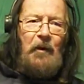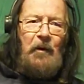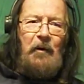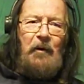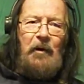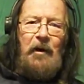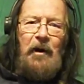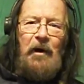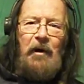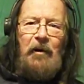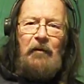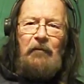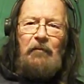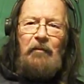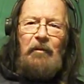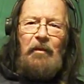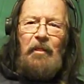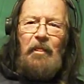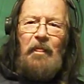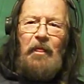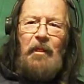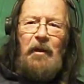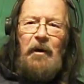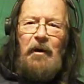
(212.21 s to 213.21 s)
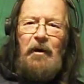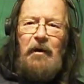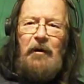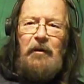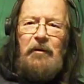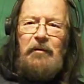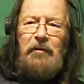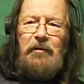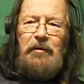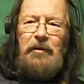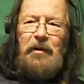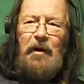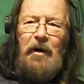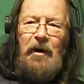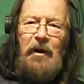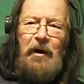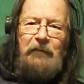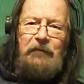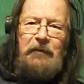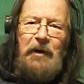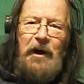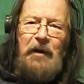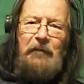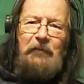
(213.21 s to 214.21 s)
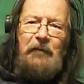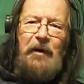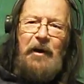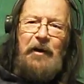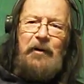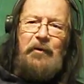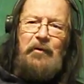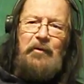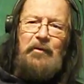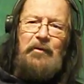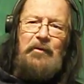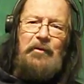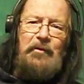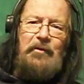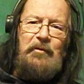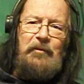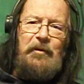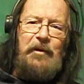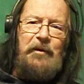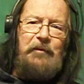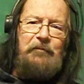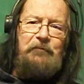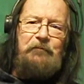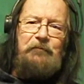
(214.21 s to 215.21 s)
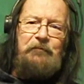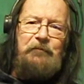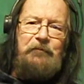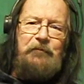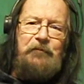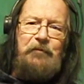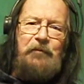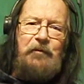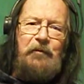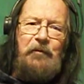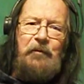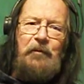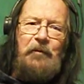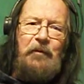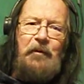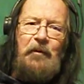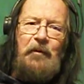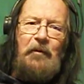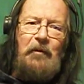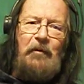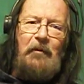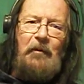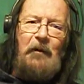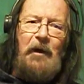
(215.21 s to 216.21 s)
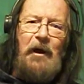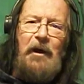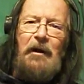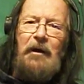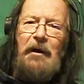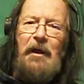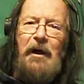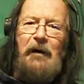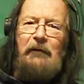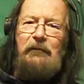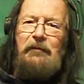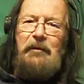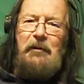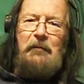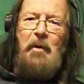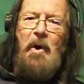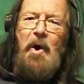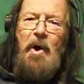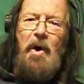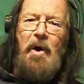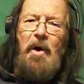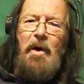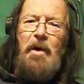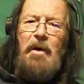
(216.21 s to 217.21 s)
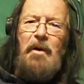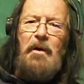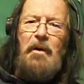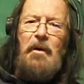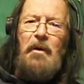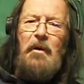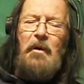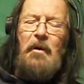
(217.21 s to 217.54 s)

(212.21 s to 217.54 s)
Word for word: Well, you know, I've got my crew that I love them all.